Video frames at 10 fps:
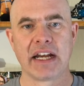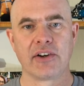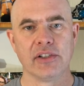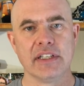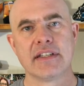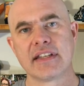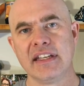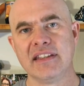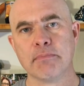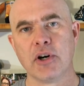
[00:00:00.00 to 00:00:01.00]
barrel
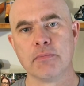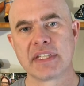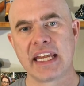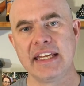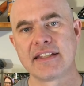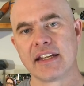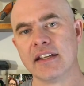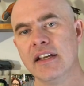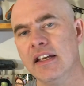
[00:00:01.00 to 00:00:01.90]
inside the bomb's casing.